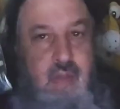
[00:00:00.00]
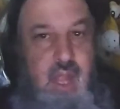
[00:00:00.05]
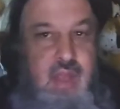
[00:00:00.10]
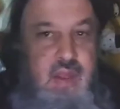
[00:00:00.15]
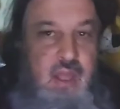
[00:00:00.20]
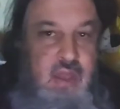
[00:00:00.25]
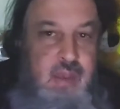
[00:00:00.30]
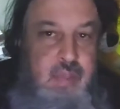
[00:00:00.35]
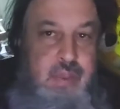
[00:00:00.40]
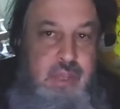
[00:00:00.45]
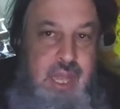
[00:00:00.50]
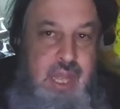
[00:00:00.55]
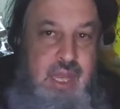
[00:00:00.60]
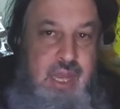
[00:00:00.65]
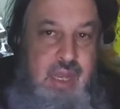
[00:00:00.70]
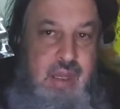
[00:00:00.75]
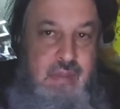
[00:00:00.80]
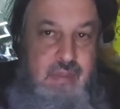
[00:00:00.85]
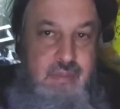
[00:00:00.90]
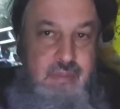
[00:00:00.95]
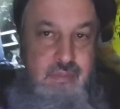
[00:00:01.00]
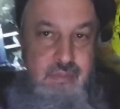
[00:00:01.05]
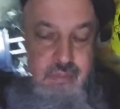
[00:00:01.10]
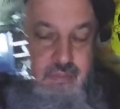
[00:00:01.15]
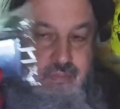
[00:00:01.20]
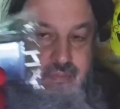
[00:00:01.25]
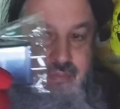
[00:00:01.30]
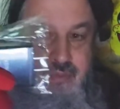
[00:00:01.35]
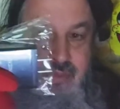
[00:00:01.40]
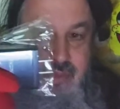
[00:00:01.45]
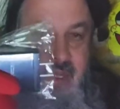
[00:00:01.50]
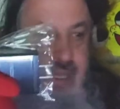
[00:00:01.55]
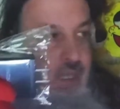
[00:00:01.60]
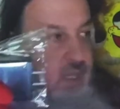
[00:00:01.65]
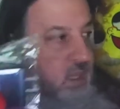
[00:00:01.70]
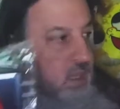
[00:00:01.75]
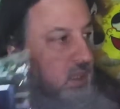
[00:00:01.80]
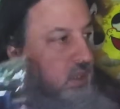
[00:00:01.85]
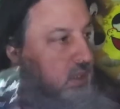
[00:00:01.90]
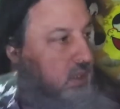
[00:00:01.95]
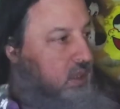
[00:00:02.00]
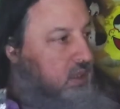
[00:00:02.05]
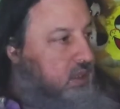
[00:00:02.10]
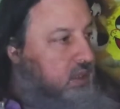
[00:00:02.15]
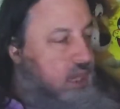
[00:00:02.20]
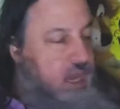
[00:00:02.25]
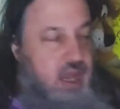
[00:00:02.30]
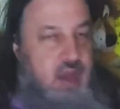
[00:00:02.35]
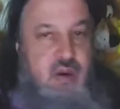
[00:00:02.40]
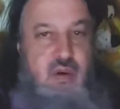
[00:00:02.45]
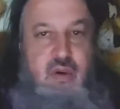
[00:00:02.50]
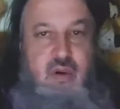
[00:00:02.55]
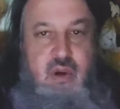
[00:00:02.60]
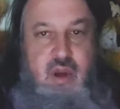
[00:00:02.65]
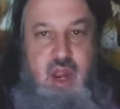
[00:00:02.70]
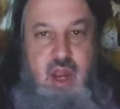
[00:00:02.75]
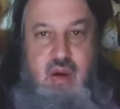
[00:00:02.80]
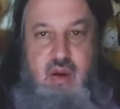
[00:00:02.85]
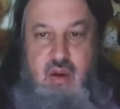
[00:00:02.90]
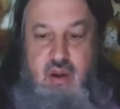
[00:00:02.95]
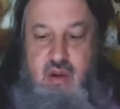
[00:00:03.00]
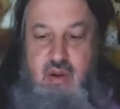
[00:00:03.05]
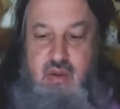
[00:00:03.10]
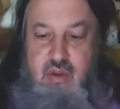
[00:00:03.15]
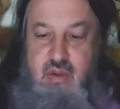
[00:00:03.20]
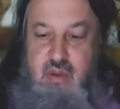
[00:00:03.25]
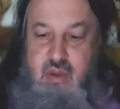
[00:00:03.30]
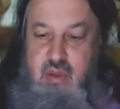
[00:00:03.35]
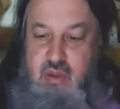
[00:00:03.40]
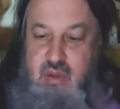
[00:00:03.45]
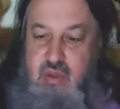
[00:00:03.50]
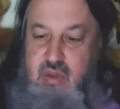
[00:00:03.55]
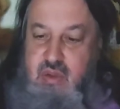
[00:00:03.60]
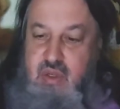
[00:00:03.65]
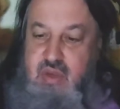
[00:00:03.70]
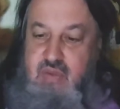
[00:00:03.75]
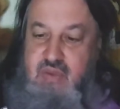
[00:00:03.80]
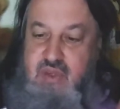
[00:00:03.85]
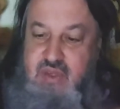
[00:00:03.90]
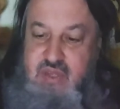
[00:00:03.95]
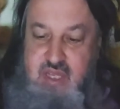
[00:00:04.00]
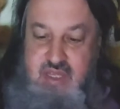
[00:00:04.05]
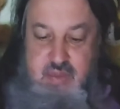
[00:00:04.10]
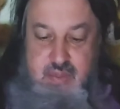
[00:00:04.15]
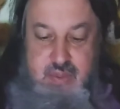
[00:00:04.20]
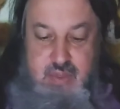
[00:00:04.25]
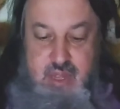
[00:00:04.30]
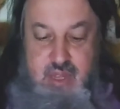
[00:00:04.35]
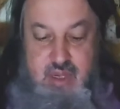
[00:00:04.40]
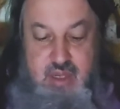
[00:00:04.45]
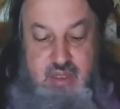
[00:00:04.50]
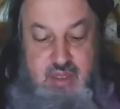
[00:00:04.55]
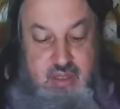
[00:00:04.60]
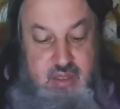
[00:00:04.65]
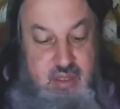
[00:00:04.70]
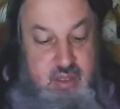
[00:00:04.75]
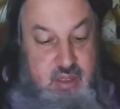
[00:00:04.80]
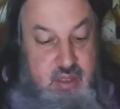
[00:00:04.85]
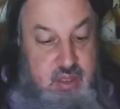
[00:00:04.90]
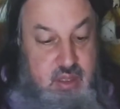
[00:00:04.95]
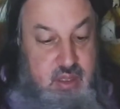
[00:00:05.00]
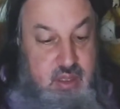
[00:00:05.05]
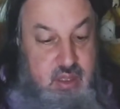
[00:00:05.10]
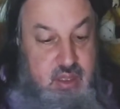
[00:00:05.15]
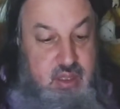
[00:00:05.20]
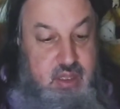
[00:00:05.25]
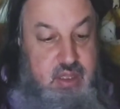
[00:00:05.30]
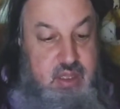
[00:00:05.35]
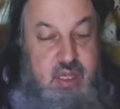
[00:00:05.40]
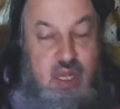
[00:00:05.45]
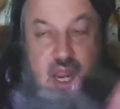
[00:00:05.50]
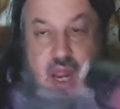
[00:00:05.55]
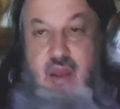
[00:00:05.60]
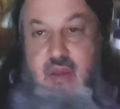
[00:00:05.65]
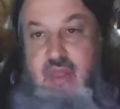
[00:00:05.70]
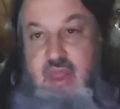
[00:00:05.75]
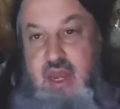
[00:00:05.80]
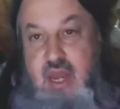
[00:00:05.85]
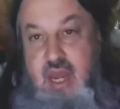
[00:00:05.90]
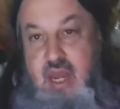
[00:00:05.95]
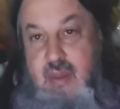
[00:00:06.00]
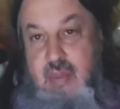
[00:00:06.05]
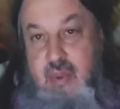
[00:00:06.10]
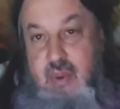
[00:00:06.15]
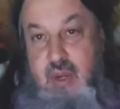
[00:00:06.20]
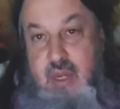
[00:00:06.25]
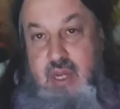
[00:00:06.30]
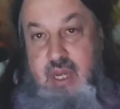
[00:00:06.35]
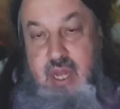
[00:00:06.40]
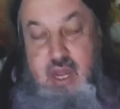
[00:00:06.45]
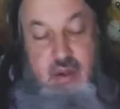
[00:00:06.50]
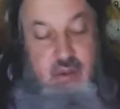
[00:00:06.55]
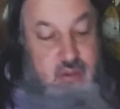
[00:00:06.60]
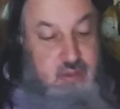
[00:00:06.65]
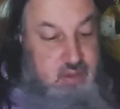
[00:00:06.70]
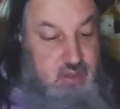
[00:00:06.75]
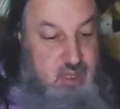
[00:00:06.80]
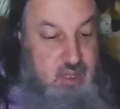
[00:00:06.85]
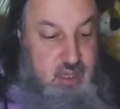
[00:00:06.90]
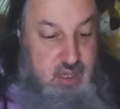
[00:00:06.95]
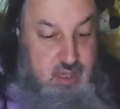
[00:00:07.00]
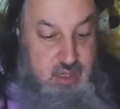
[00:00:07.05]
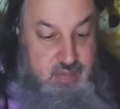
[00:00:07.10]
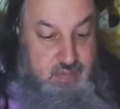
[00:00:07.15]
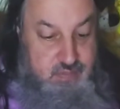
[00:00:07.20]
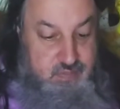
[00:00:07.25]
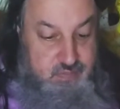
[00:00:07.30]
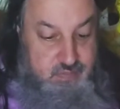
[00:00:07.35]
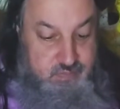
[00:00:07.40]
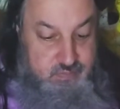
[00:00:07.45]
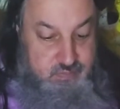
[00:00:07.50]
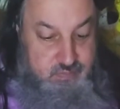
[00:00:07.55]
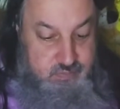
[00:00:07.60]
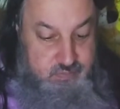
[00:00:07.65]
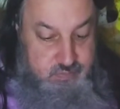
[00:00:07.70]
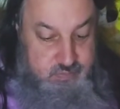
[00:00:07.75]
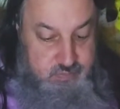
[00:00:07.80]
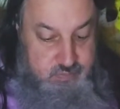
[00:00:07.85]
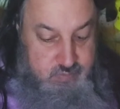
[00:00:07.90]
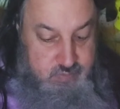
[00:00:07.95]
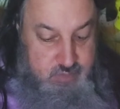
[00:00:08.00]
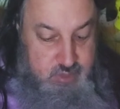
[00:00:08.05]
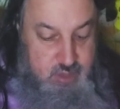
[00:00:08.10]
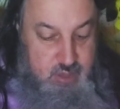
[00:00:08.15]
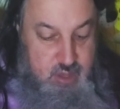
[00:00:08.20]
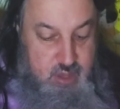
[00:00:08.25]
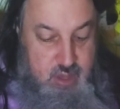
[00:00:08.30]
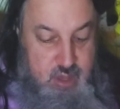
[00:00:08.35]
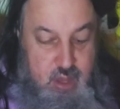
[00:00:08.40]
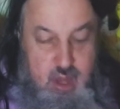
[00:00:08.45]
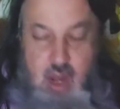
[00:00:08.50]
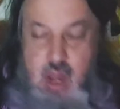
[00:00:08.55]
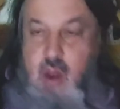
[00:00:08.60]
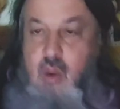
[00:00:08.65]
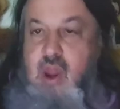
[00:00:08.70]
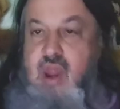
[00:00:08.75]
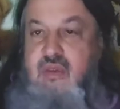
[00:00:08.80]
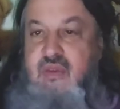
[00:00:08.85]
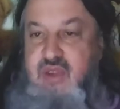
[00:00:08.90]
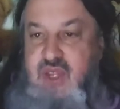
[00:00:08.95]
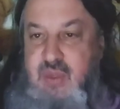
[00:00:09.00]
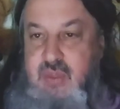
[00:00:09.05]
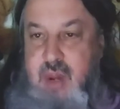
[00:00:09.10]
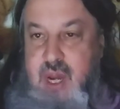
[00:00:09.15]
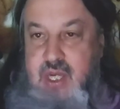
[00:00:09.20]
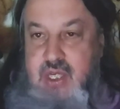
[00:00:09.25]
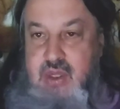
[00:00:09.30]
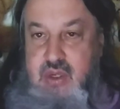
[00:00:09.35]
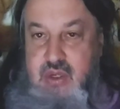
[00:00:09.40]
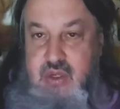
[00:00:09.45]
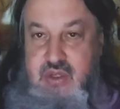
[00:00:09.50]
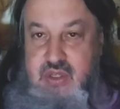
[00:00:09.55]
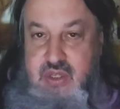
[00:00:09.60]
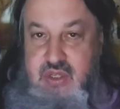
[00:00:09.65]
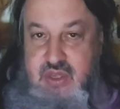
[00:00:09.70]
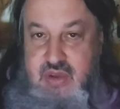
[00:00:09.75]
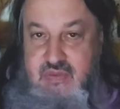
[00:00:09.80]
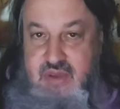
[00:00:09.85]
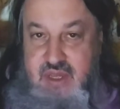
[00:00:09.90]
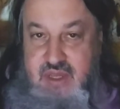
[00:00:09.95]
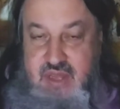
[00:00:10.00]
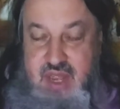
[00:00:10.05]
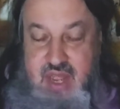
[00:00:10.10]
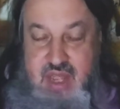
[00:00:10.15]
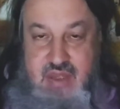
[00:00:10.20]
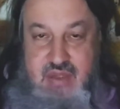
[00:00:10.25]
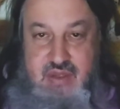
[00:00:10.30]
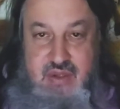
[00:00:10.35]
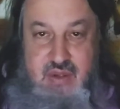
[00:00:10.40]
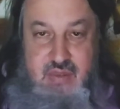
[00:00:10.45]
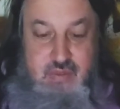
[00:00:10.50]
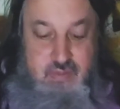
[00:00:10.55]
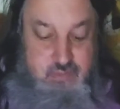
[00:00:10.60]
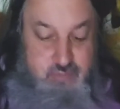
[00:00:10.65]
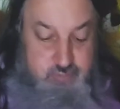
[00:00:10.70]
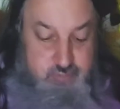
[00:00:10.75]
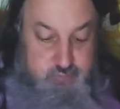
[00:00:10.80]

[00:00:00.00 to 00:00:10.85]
another plug. This, I, order, I ordered two different sets of plugs. See how that ended up working out. Uh, I wait for specials and stuff like that, so